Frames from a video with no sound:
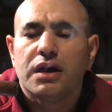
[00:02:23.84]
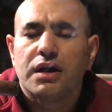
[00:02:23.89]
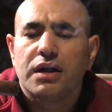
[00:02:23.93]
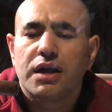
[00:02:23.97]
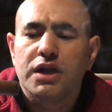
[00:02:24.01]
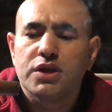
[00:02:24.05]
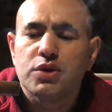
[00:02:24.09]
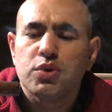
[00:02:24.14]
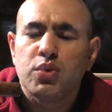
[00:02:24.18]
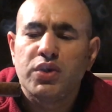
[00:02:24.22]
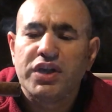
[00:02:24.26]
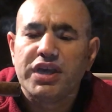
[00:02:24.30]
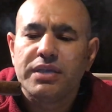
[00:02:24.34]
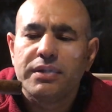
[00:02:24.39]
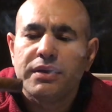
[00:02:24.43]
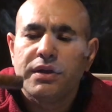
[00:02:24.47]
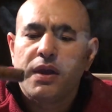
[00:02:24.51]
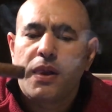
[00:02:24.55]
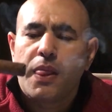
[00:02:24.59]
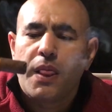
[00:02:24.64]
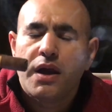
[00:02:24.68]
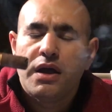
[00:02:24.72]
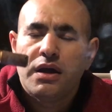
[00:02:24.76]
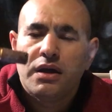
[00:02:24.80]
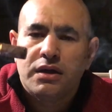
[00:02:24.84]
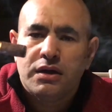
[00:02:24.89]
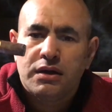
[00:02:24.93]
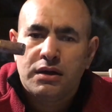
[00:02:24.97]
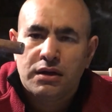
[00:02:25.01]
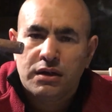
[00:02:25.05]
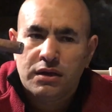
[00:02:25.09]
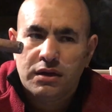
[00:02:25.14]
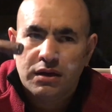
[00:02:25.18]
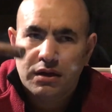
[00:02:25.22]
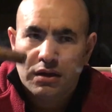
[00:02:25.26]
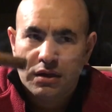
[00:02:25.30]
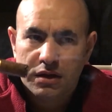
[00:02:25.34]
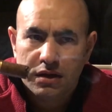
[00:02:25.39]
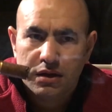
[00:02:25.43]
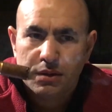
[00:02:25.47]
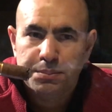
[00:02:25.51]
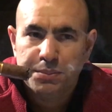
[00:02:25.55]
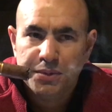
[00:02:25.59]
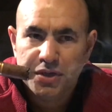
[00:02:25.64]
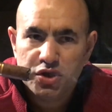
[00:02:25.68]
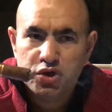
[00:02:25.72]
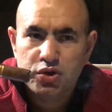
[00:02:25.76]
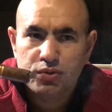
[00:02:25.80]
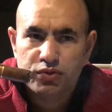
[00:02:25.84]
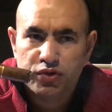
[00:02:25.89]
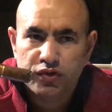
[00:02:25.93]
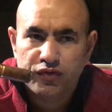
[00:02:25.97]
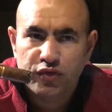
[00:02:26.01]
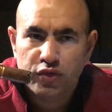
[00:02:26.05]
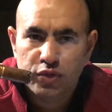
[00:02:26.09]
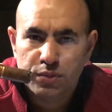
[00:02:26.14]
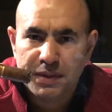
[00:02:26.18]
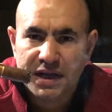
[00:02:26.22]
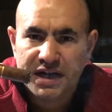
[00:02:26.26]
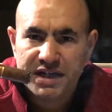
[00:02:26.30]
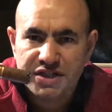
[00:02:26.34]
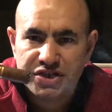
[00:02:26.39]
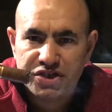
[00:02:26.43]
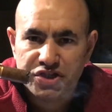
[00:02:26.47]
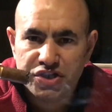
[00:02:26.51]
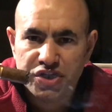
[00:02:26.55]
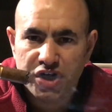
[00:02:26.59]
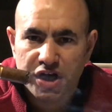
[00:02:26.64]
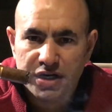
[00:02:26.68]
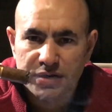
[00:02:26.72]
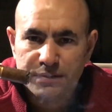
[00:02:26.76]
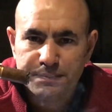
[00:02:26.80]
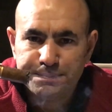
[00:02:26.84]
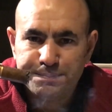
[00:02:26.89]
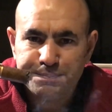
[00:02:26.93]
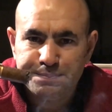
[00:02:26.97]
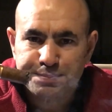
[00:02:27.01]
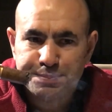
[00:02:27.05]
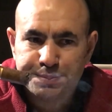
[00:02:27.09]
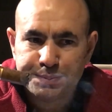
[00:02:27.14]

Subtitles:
Right away, medium to full body cigar,